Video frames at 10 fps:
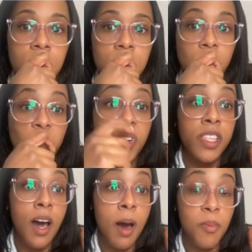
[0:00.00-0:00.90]
what
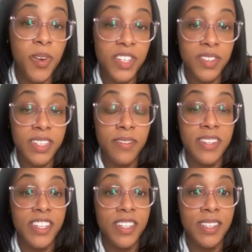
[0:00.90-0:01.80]
the operational
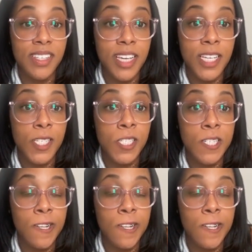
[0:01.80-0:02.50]
definition says.